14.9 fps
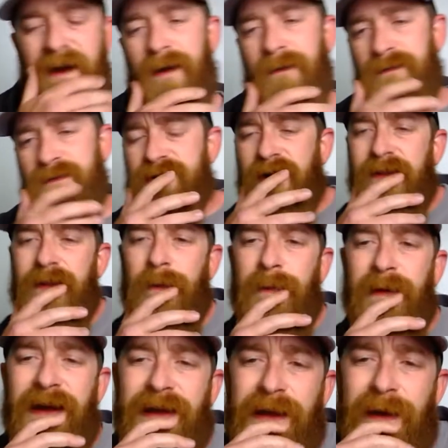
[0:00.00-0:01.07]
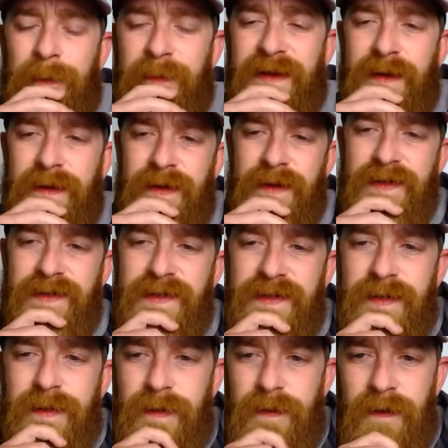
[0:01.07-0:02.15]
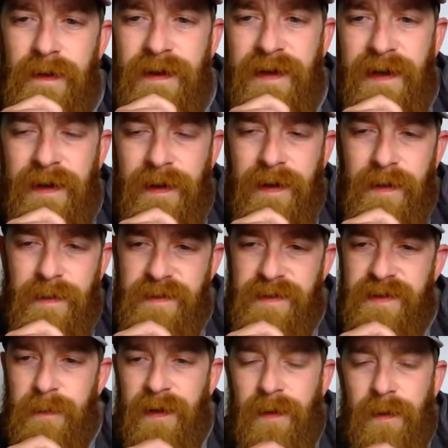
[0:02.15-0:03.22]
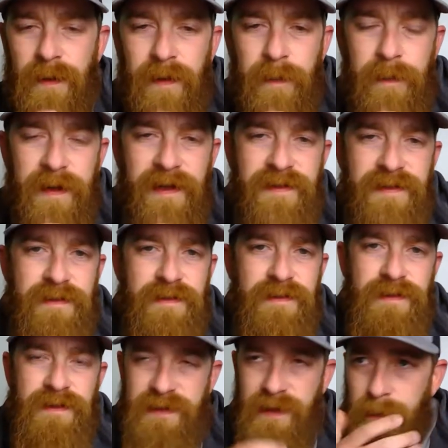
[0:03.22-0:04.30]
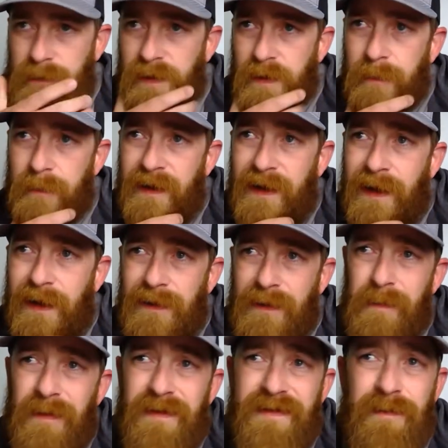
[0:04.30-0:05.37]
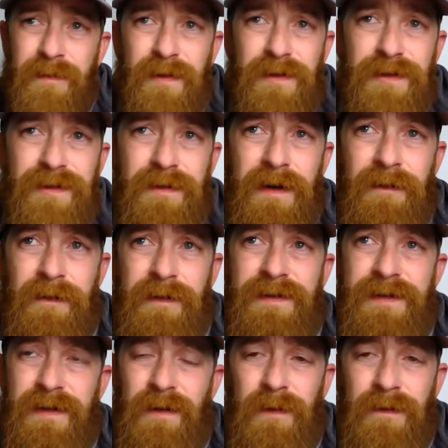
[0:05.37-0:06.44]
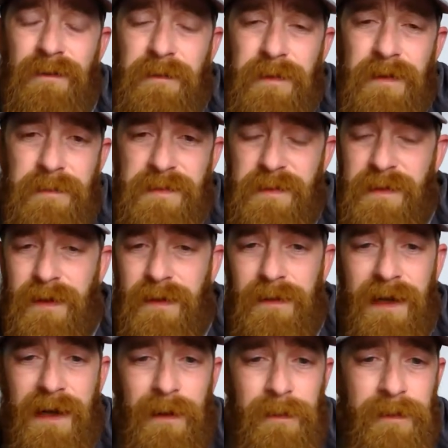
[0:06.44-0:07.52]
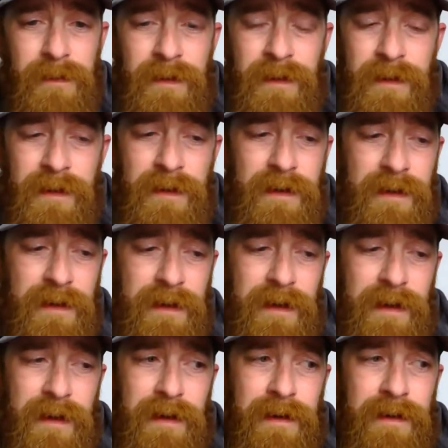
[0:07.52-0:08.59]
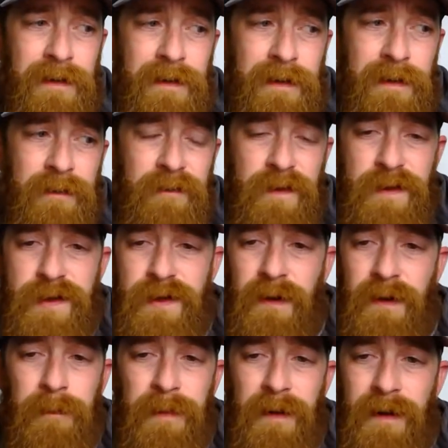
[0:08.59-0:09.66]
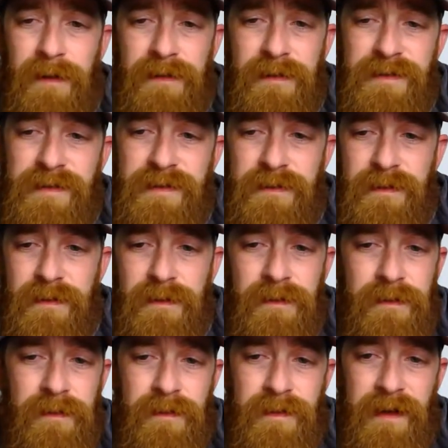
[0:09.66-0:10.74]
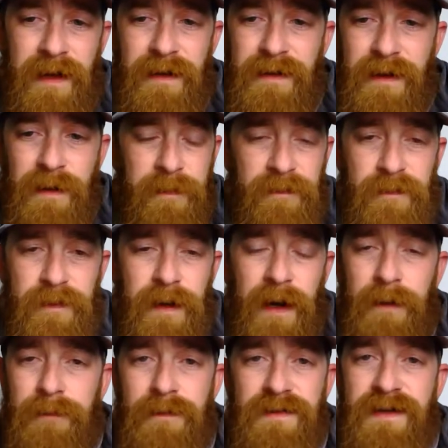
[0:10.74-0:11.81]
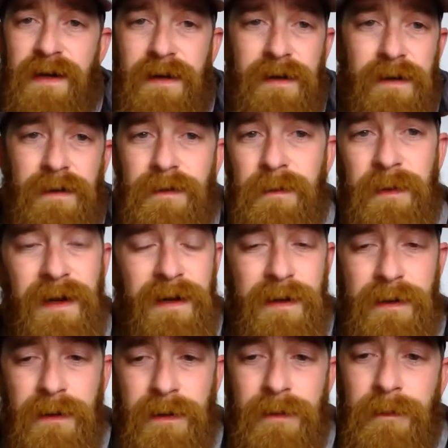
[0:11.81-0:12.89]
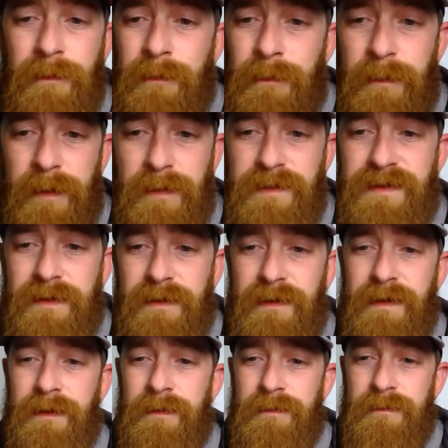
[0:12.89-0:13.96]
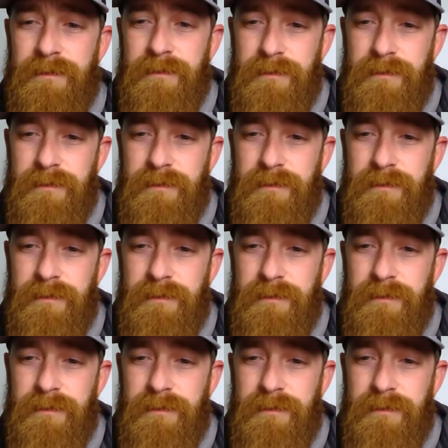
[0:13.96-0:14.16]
I haven't tried their bag out because, again, it comes with so many crankbaits, and that's just not really up my alley. Plus, I'm pretty sure every single one of them comes with a cloud. And fishing in ponds that deep of a diver is not going to do me any good, personally.